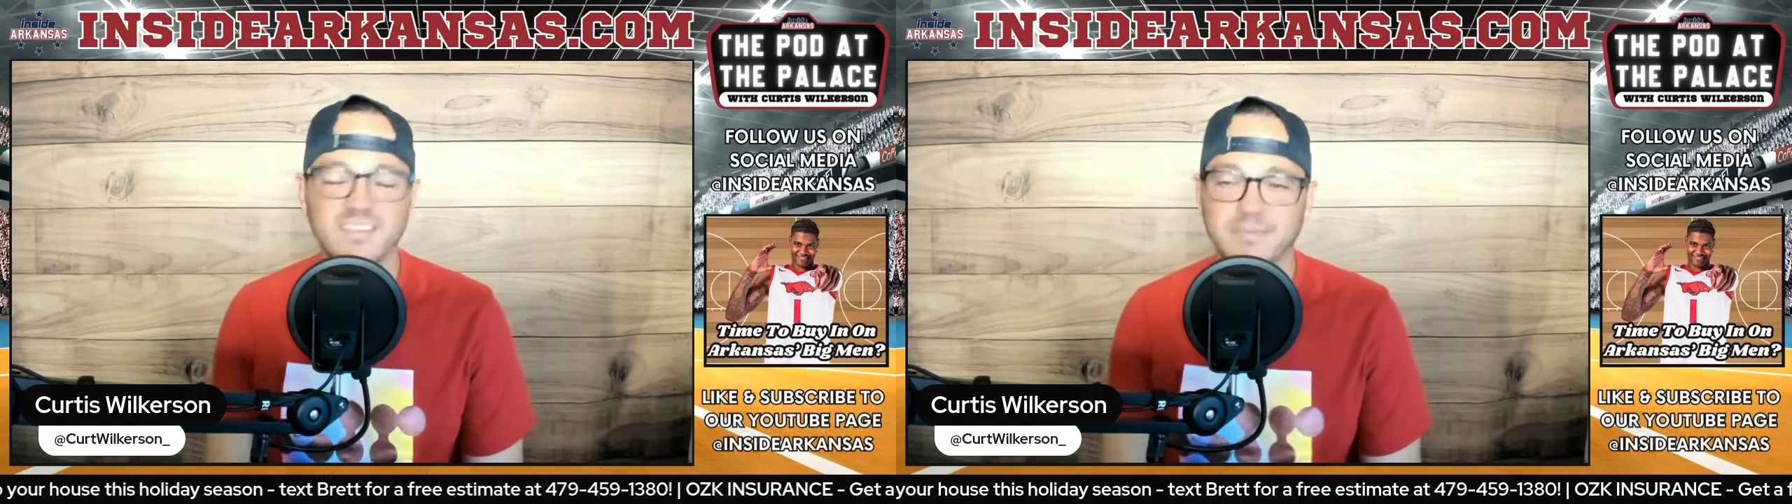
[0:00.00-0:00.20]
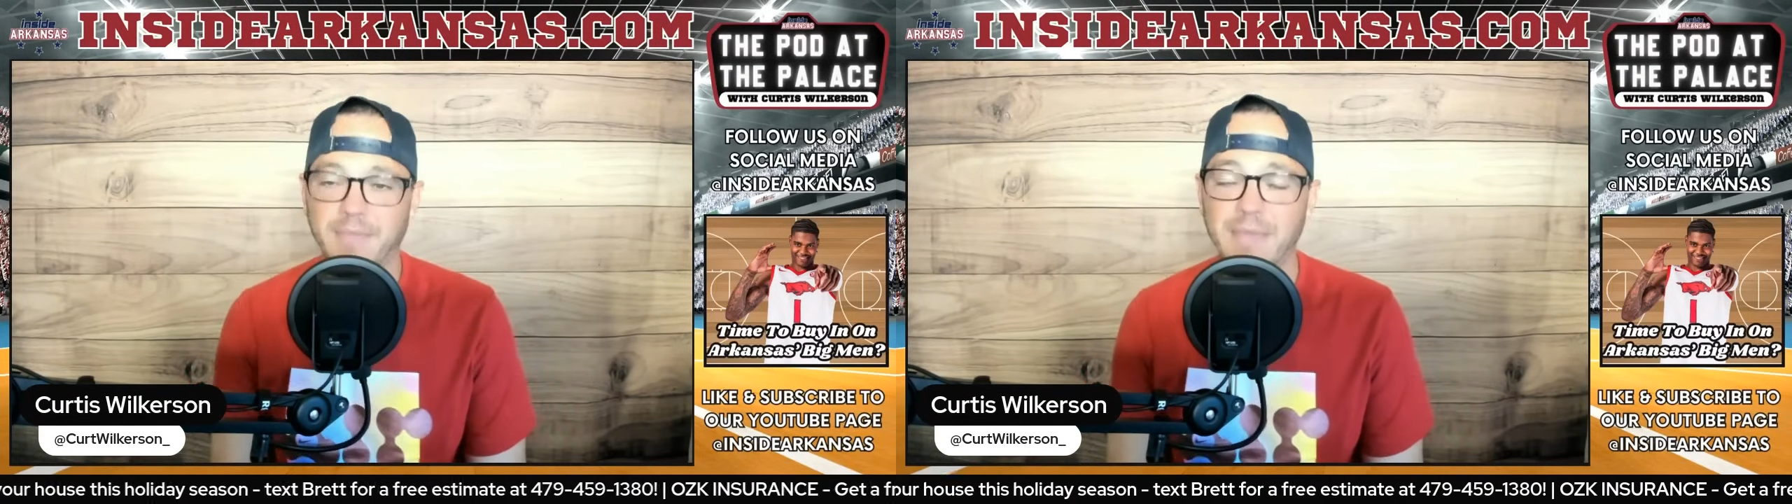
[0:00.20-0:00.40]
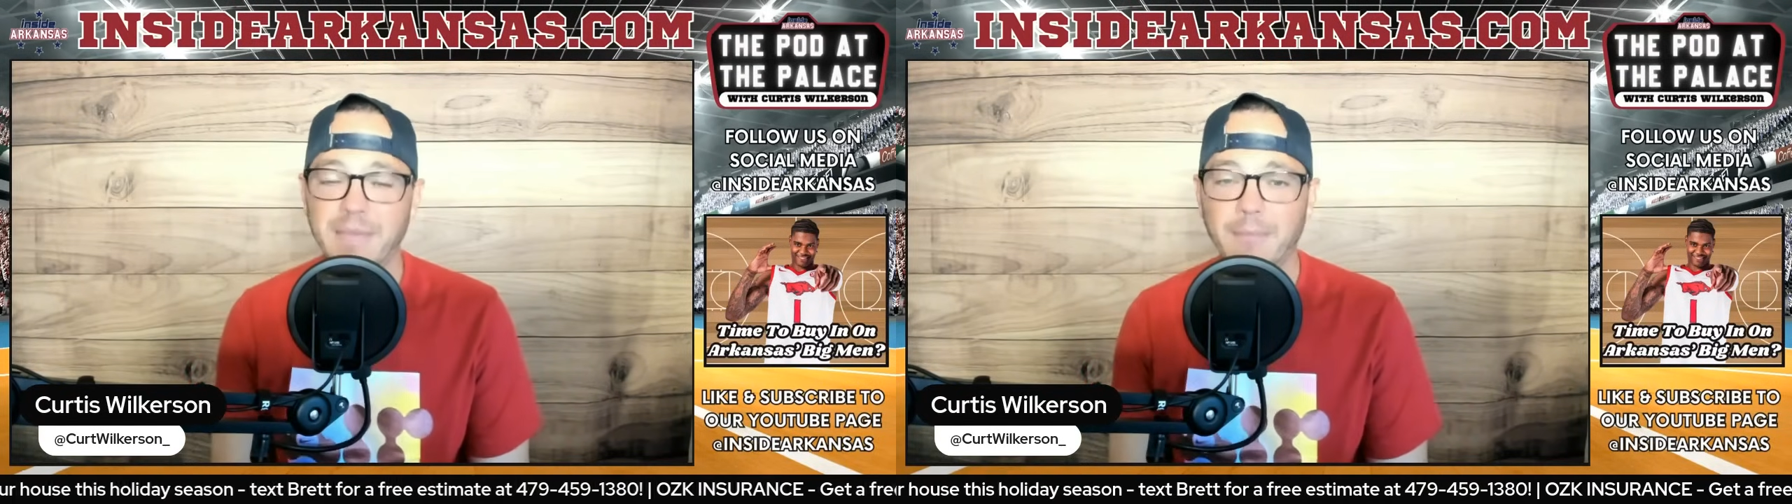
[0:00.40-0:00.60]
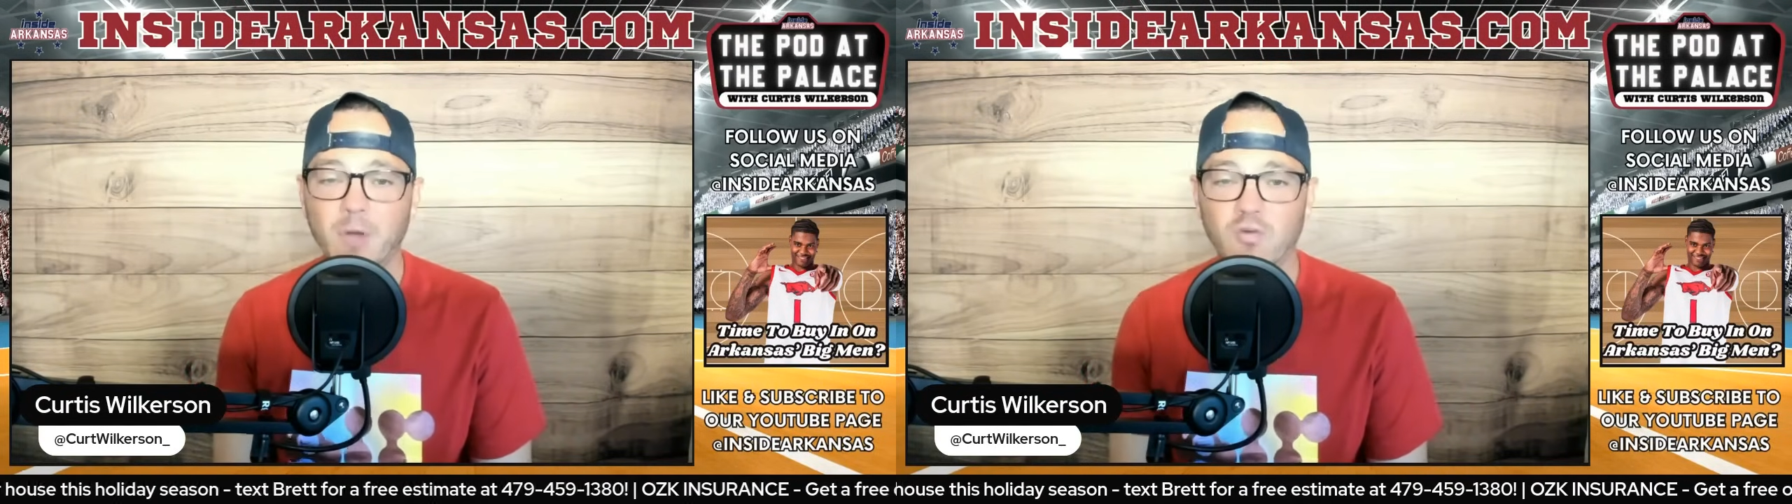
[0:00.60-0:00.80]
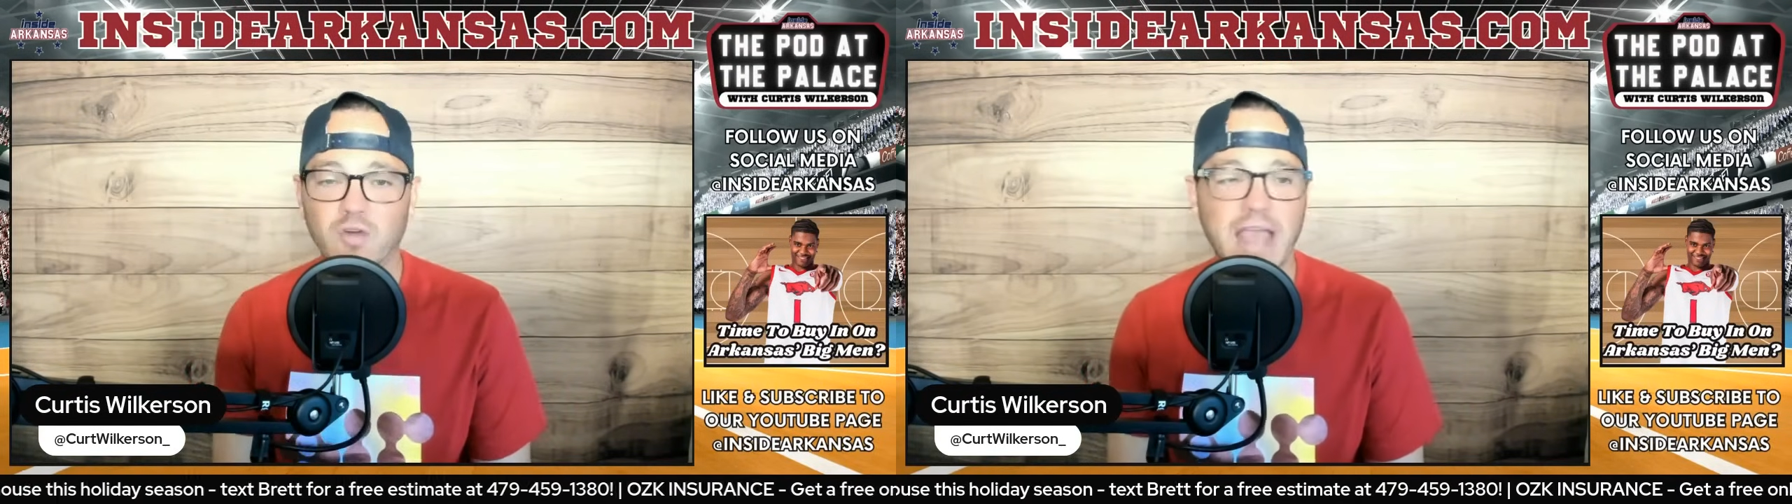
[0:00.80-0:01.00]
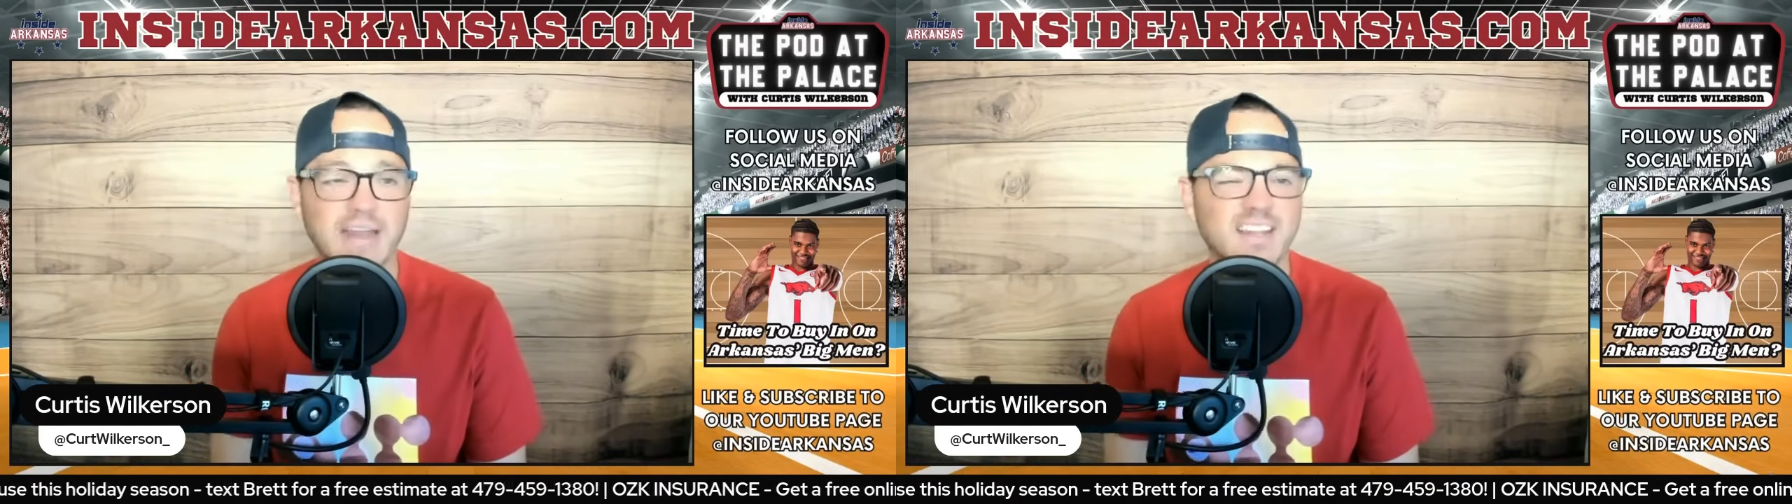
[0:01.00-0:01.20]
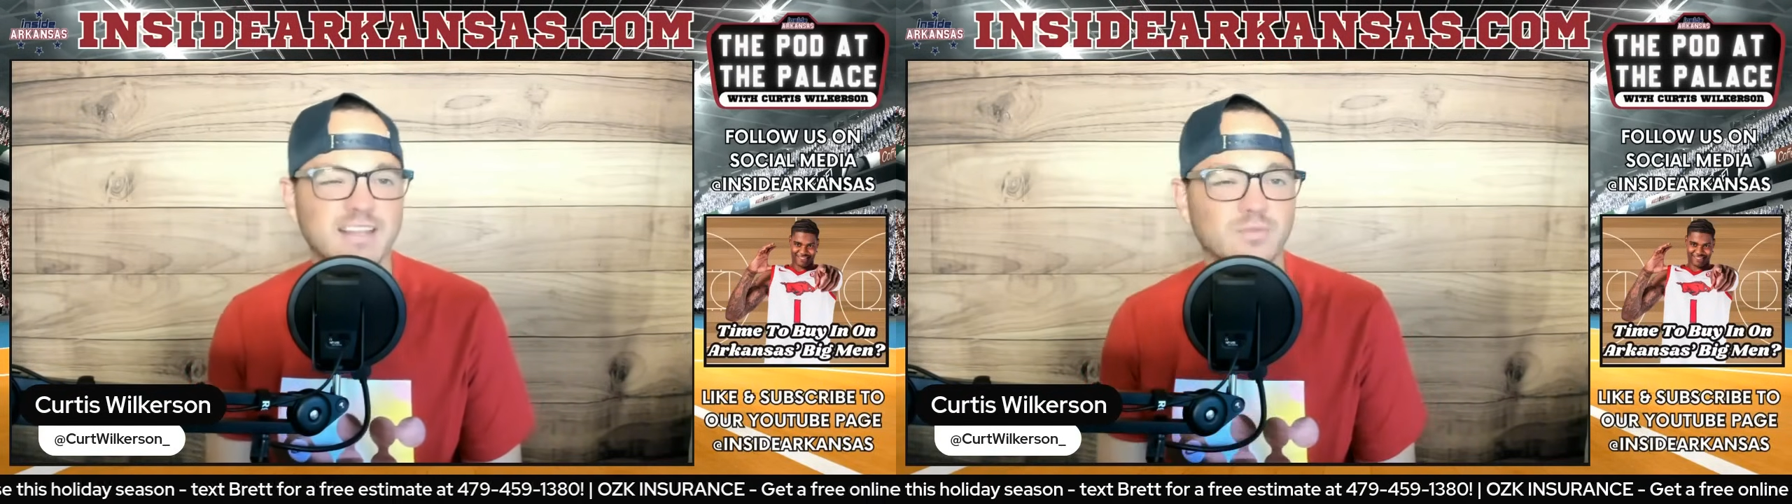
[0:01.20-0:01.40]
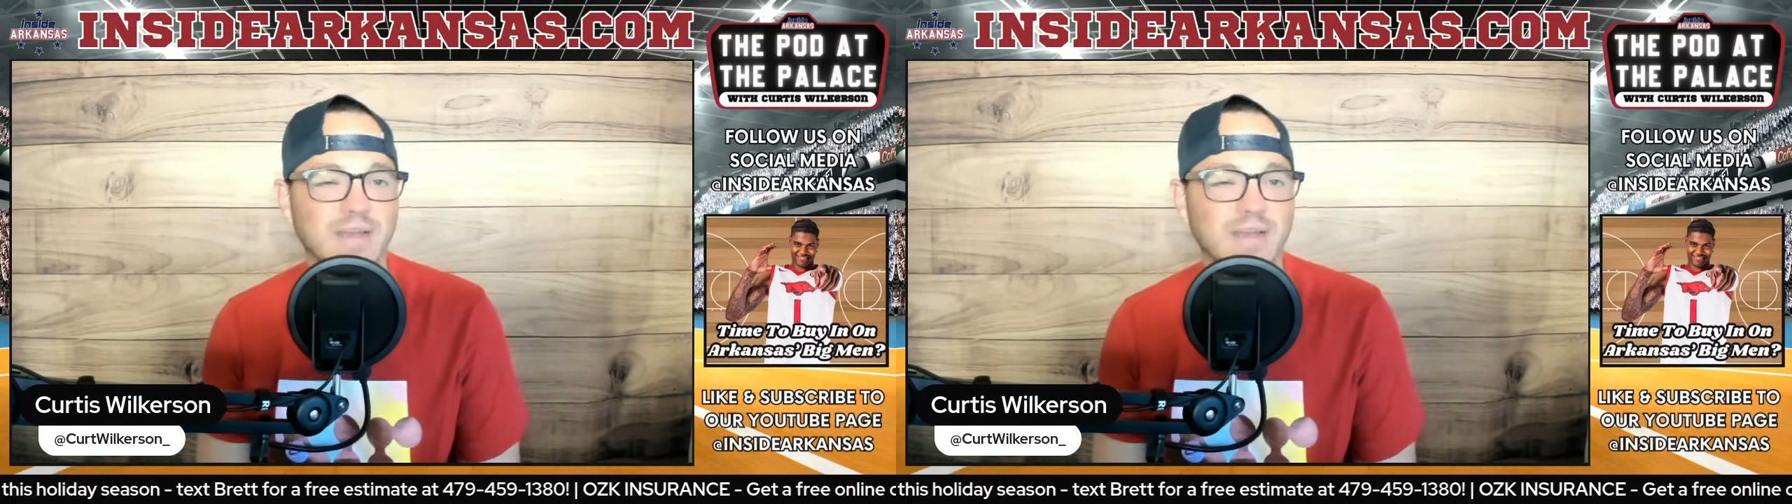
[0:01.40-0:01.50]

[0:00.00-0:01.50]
maybe I'm overreacting to this one.